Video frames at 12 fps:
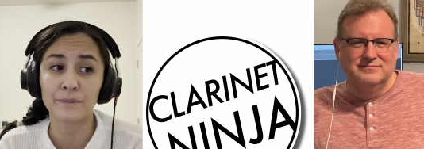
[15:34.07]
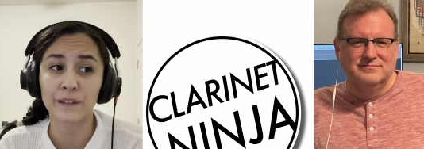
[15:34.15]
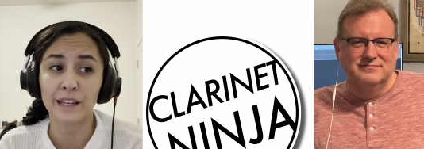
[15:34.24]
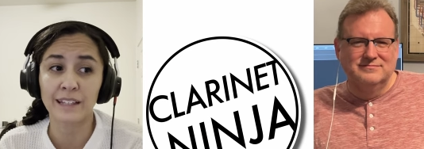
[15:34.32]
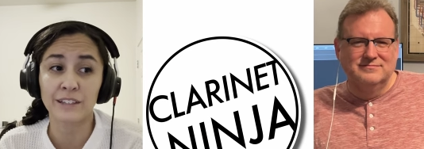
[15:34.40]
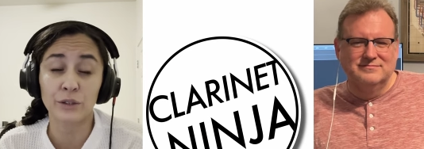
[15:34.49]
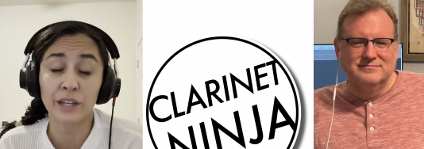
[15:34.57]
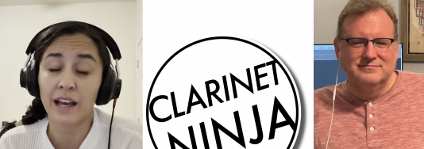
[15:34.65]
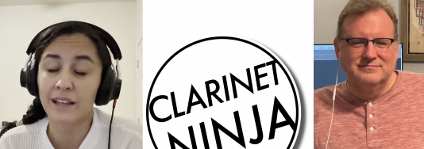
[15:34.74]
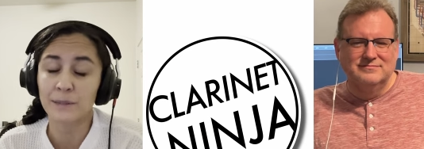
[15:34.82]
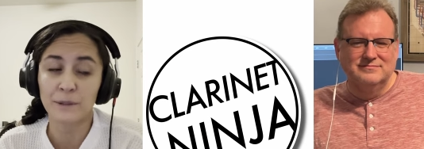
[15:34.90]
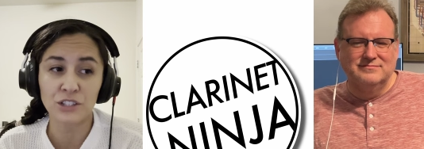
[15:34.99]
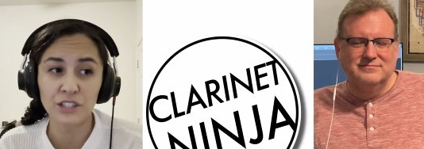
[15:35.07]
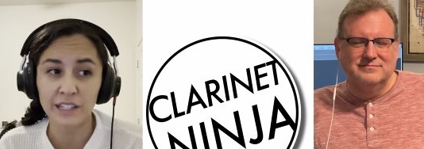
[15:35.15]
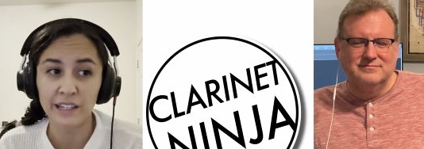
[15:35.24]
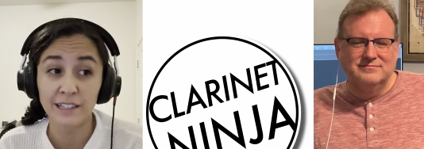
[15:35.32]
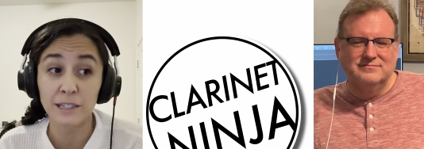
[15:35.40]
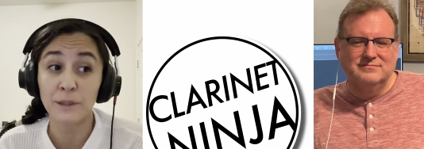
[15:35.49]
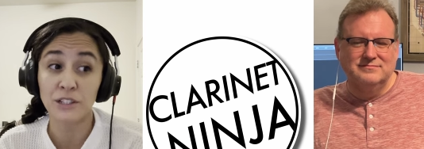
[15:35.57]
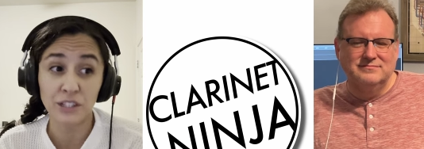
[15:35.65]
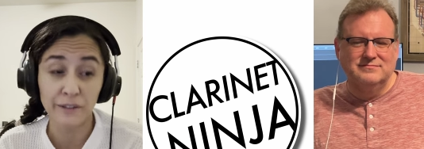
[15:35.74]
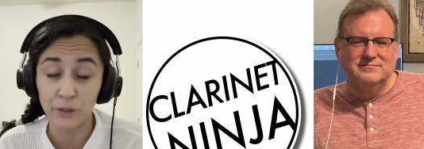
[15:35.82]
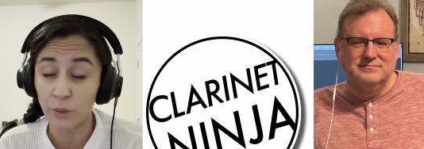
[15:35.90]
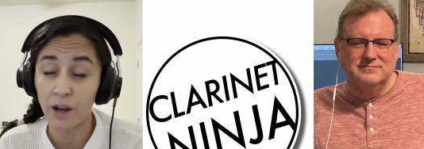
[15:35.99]
Speaker 1: And so, yeah, especially if
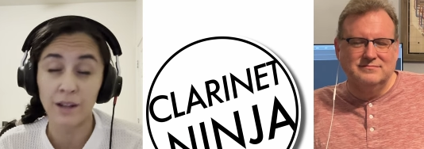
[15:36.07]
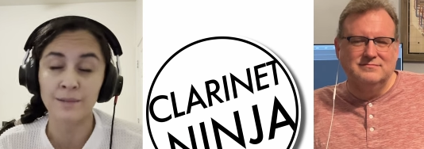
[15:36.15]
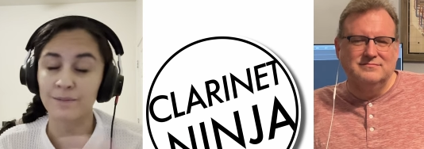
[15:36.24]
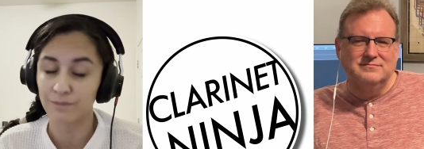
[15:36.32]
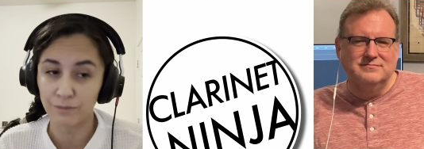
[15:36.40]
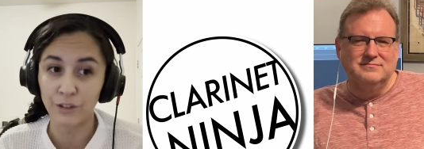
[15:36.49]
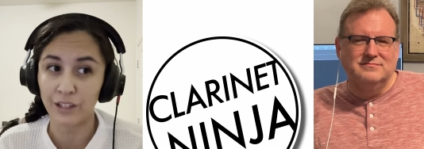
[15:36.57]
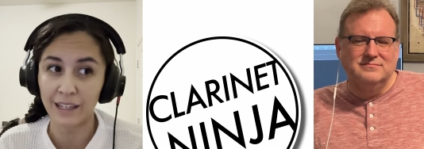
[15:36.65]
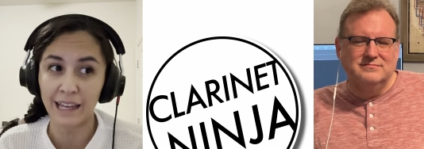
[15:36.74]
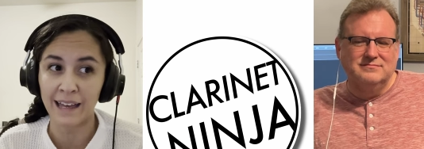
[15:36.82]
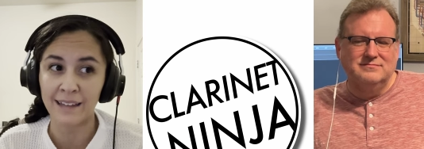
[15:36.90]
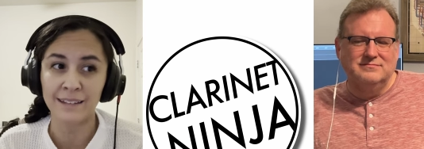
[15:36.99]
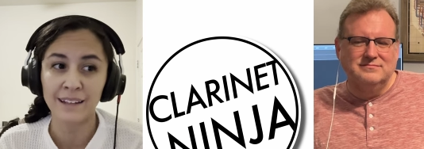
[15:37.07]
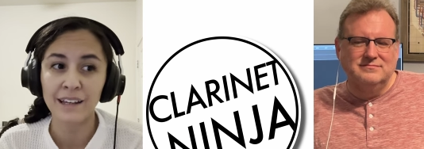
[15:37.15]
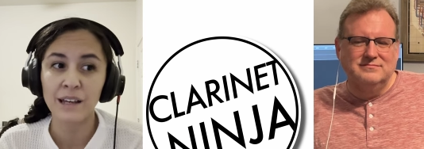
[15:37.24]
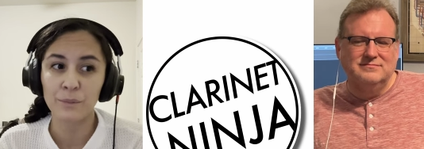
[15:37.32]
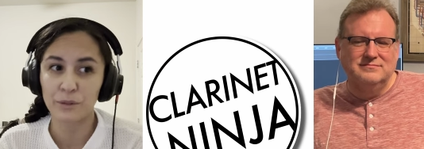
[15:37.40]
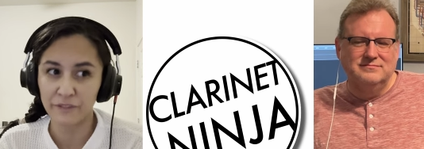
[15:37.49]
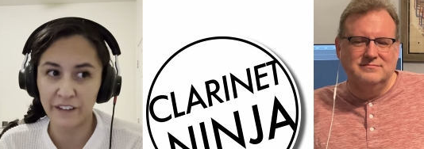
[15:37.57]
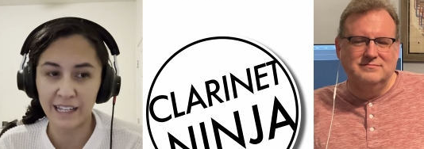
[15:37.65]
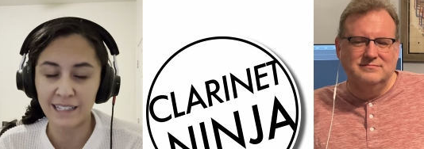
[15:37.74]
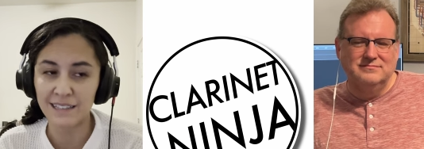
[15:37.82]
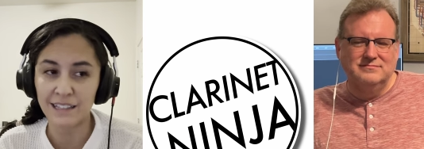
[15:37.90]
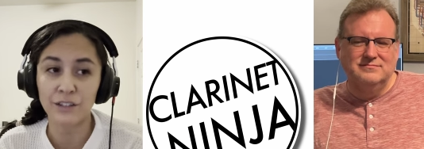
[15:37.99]
you are looking at
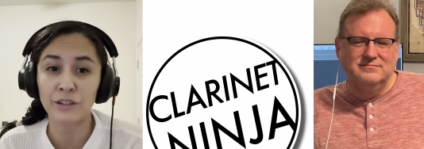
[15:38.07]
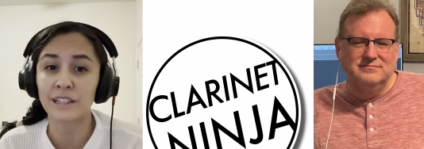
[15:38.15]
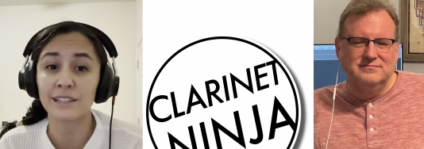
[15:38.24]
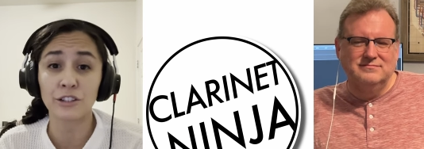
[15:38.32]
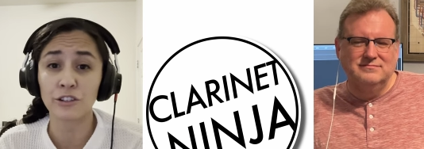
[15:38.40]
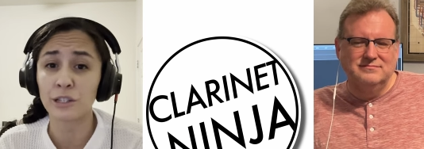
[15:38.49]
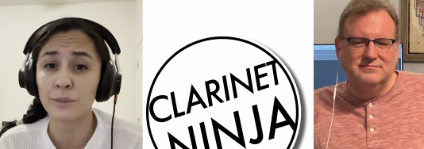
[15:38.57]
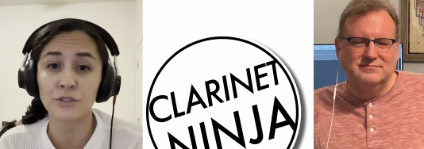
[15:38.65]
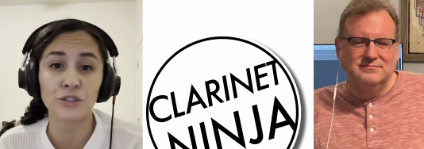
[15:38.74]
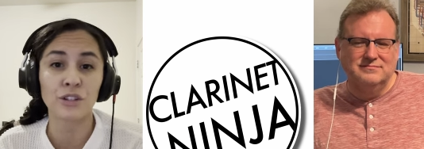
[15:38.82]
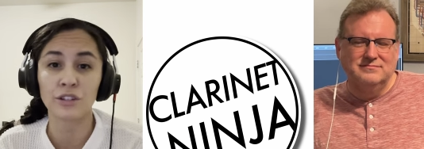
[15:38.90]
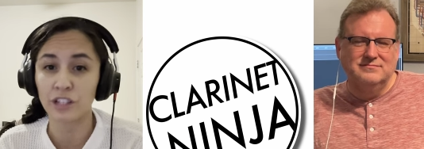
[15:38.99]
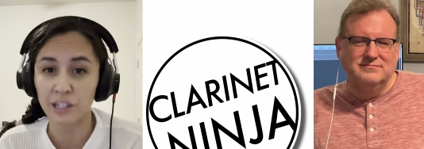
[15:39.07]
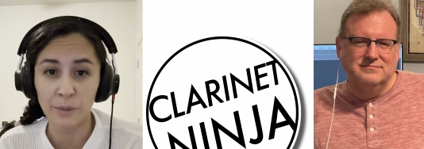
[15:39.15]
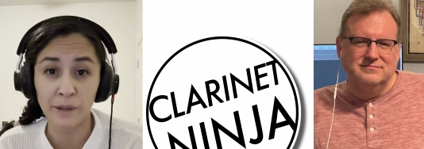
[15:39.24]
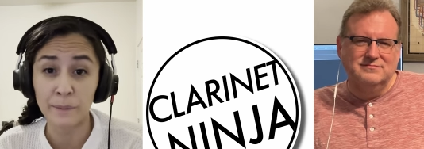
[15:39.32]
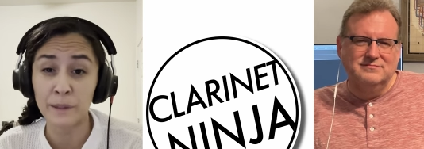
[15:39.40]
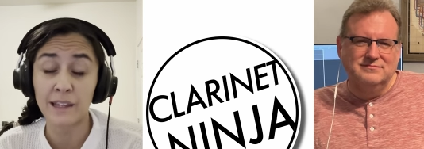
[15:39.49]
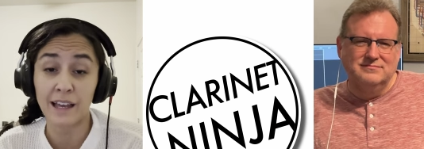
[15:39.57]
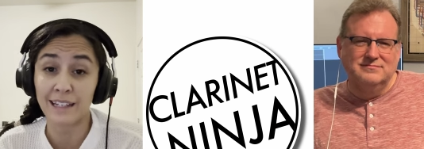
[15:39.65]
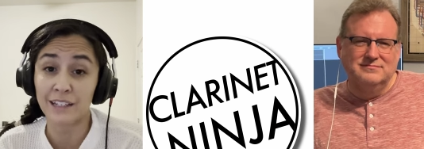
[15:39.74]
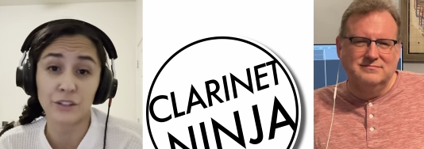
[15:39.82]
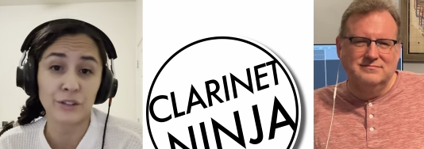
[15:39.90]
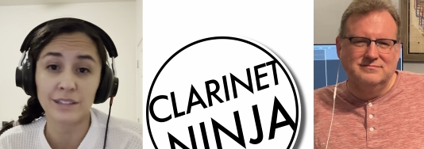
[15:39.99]
buffets, like the serial numbers, you can look them up online
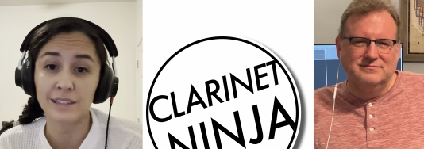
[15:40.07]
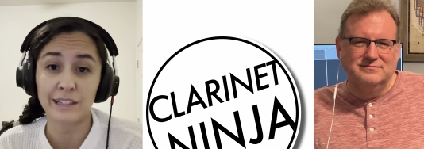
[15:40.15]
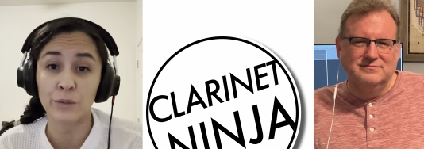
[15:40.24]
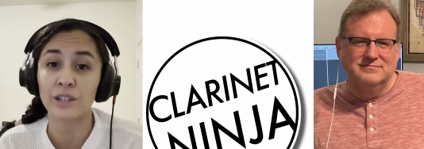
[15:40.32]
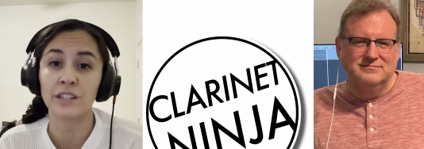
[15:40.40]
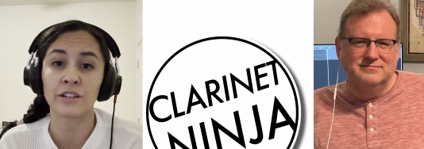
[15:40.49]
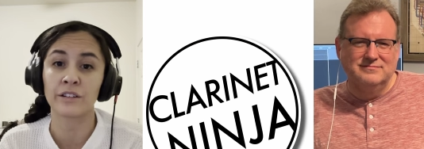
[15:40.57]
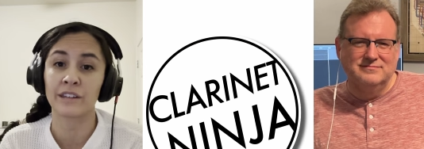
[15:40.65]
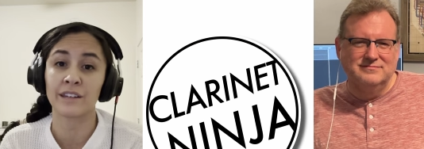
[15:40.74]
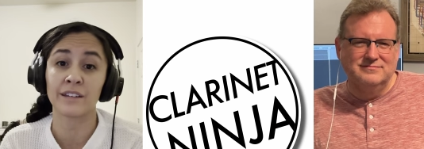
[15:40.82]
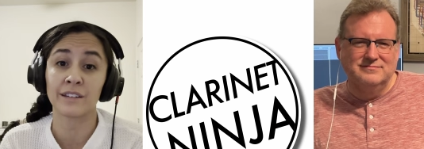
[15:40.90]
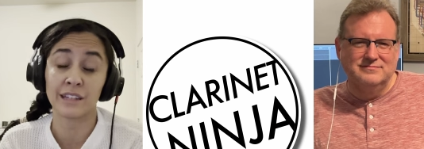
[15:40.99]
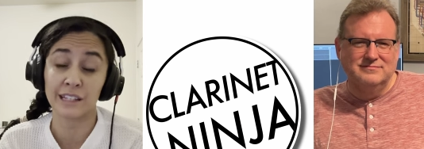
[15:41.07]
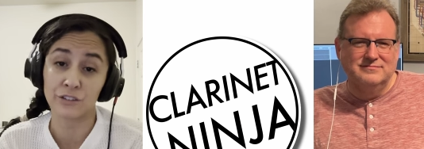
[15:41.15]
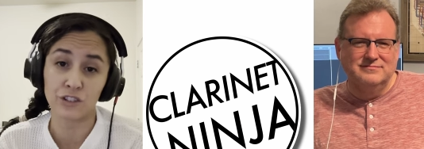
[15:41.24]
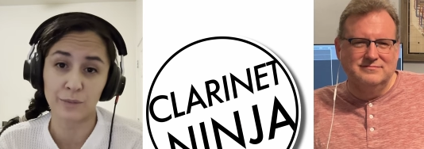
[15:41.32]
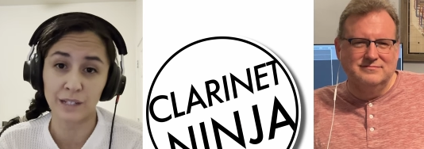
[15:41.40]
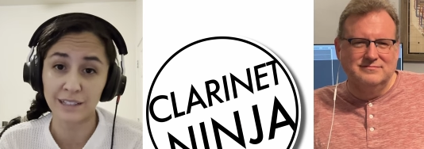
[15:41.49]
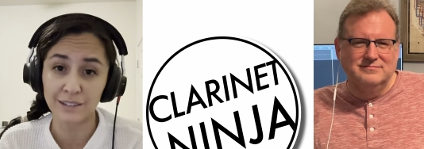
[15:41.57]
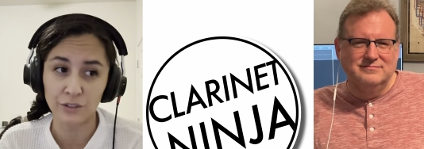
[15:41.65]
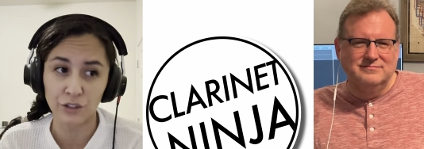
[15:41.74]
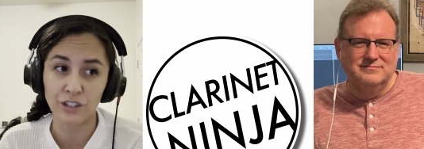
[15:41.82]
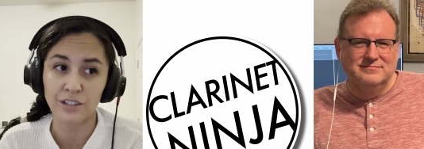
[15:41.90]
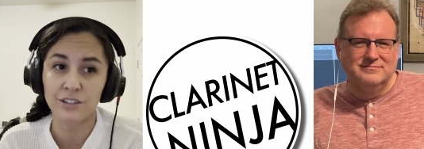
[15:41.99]
and you can see what year the instrument is. So you
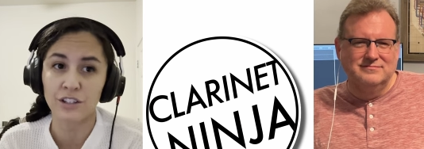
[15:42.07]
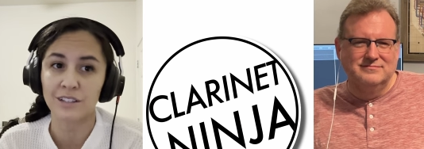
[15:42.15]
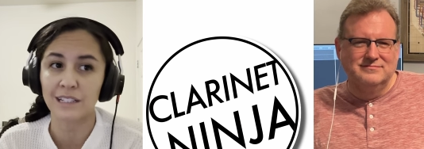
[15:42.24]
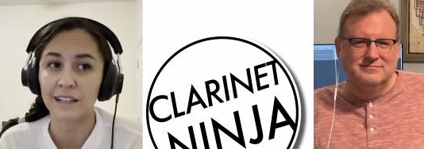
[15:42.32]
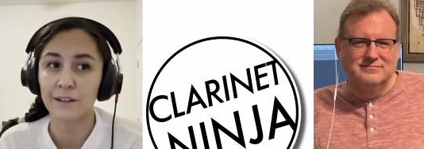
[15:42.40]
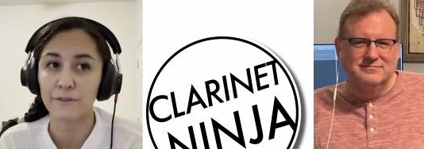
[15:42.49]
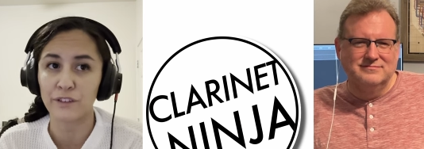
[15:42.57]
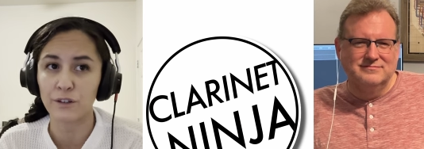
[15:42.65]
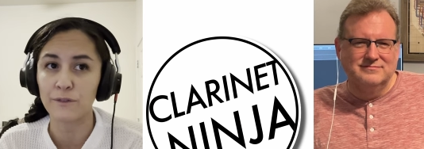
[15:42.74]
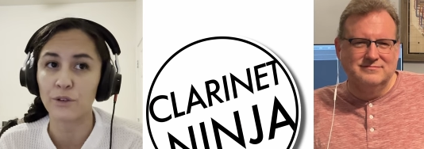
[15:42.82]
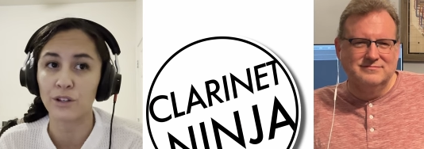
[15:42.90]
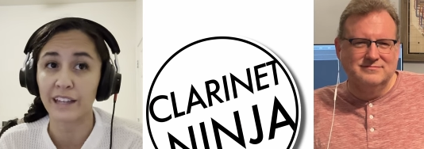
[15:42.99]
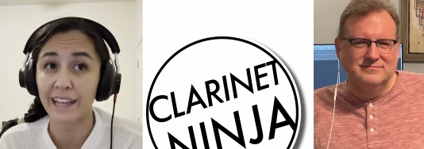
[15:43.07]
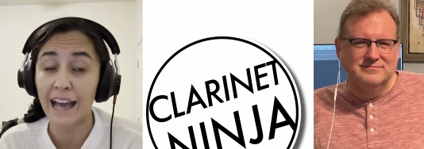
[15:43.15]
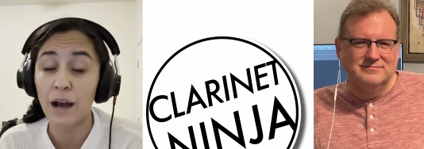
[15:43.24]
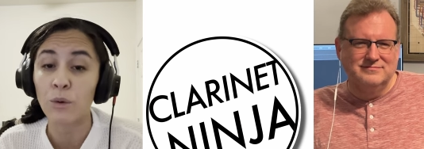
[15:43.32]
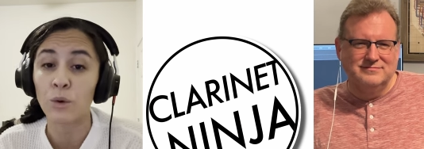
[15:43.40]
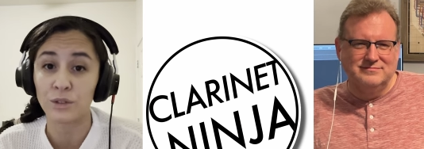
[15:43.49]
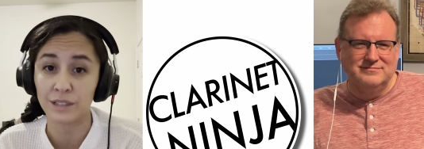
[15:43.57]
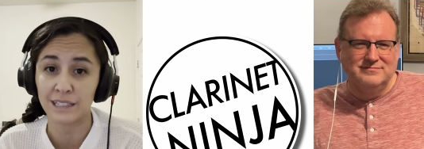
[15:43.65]
can start to get a feel for like how old it